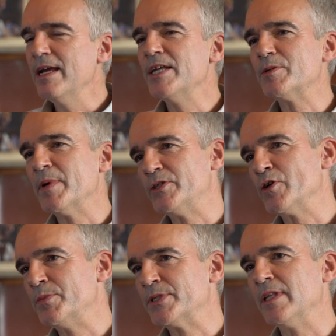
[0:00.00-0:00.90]
It's about
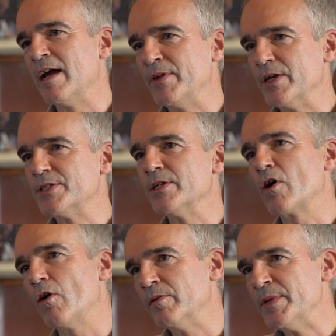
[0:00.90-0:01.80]
jobs and livelihoods and
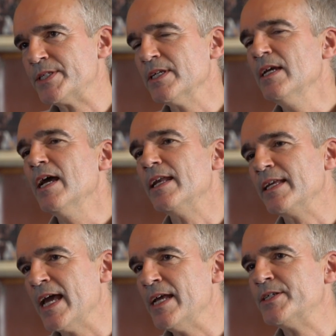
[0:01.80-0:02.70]
economies and
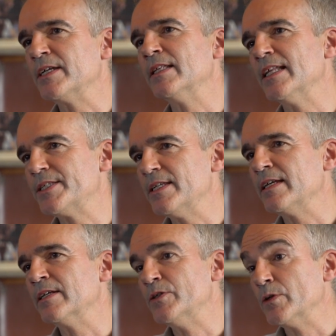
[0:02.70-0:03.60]
engaging and
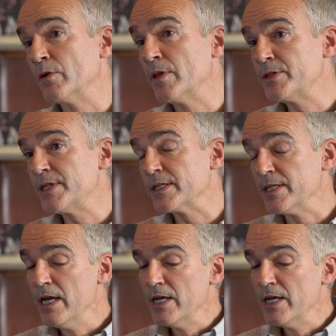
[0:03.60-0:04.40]
listening and doing all those things.